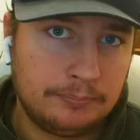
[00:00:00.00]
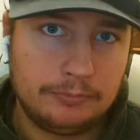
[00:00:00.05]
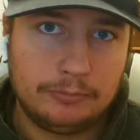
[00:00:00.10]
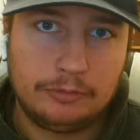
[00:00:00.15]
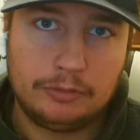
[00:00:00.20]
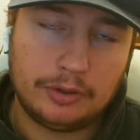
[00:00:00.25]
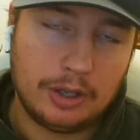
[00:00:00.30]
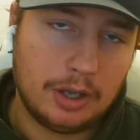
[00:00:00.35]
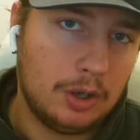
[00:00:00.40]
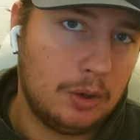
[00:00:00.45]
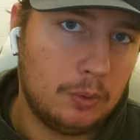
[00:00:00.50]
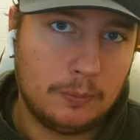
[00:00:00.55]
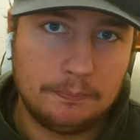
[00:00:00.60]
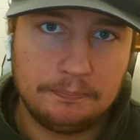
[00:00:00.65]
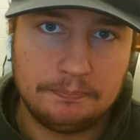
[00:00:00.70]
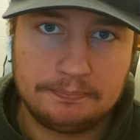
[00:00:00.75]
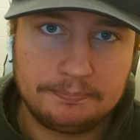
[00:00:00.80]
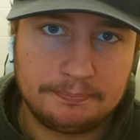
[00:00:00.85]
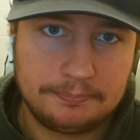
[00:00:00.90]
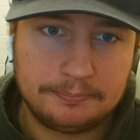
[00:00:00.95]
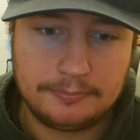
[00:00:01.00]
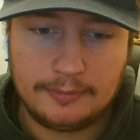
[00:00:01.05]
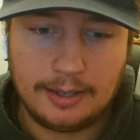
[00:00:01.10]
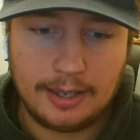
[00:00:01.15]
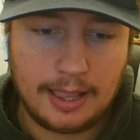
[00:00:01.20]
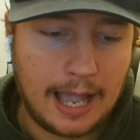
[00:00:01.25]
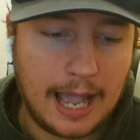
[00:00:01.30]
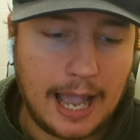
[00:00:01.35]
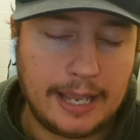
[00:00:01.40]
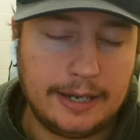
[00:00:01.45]
So,
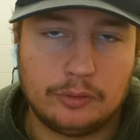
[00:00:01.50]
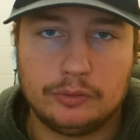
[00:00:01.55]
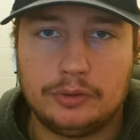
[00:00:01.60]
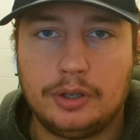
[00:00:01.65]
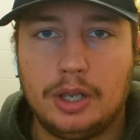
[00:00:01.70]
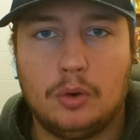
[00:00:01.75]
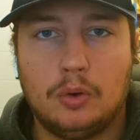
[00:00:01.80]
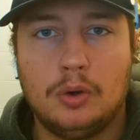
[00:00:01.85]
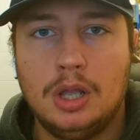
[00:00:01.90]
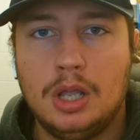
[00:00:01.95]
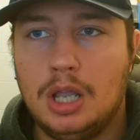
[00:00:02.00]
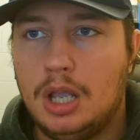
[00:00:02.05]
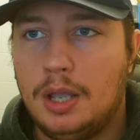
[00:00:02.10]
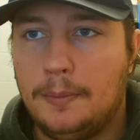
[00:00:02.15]
I don't know.